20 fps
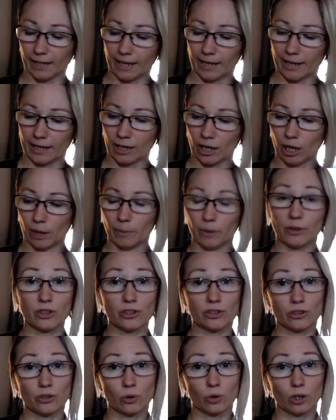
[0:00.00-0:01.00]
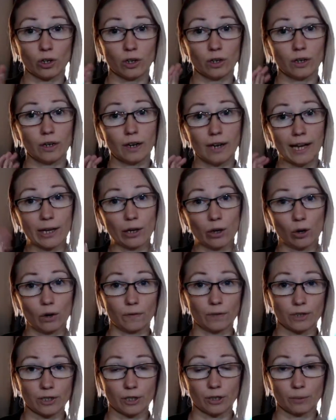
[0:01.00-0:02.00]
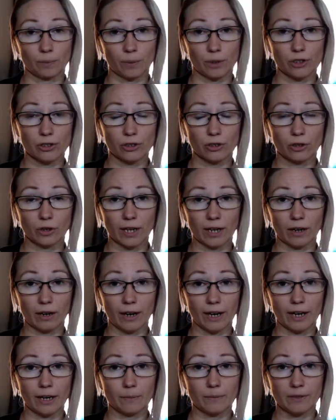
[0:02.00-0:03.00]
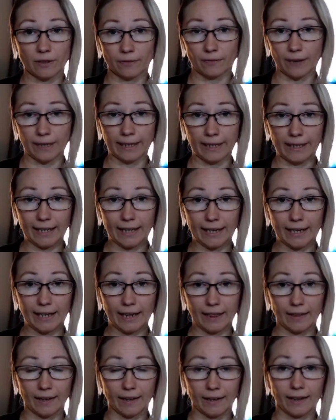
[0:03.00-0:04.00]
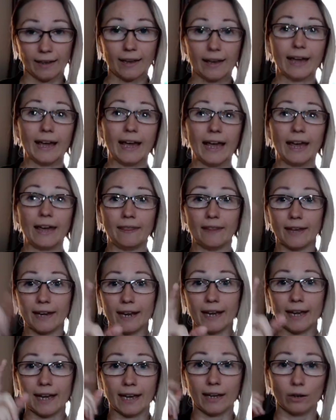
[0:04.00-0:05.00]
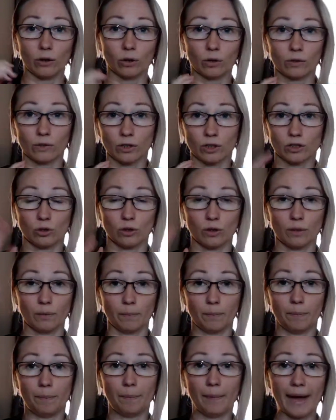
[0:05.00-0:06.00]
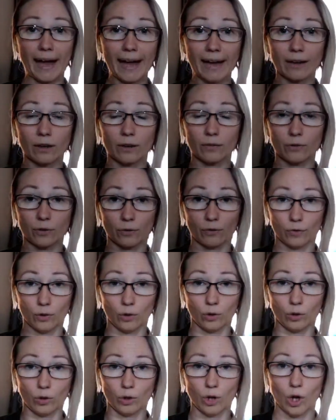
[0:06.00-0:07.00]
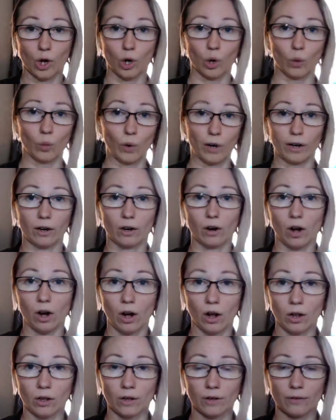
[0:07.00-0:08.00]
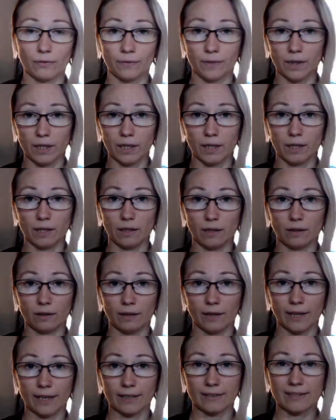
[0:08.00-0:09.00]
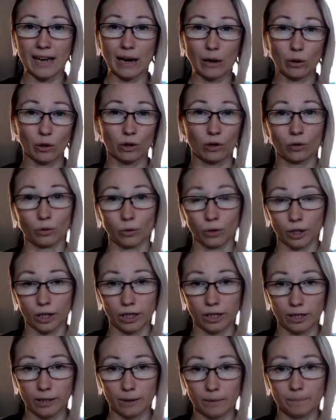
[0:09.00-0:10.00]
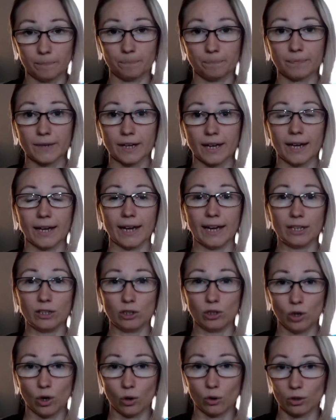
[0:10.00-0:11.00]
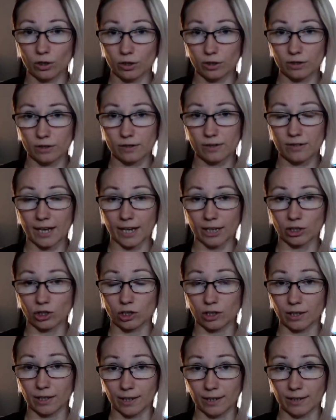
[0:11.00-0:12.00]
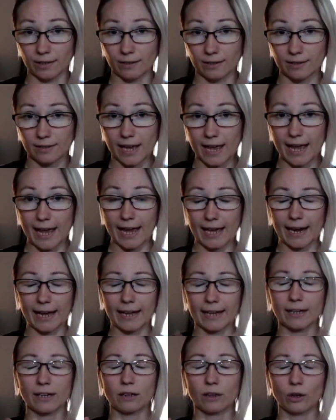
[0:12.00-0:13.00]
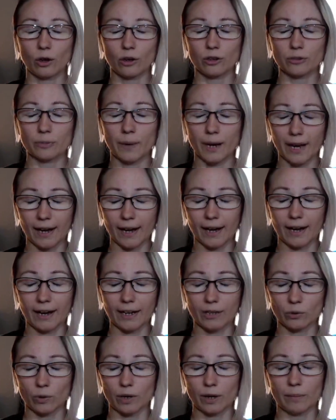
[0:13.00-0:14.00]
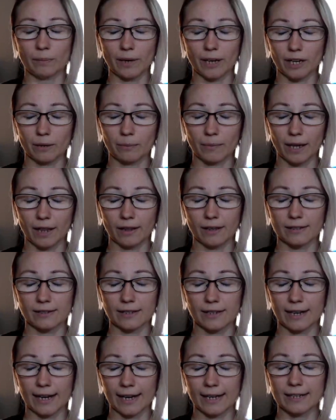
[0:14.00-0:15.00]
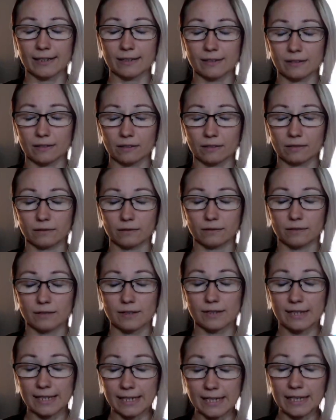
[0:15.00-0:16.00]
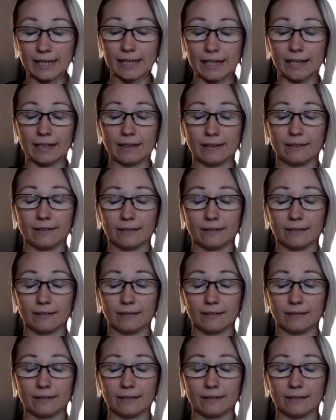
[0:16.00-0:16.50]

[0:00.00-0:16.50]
come in the store, I go over to the personal care items if I need anything, and then I head over to the back of the food where all of the like sour cream and yogurt section is. And I can close my eyes when I'm making my list, and I can see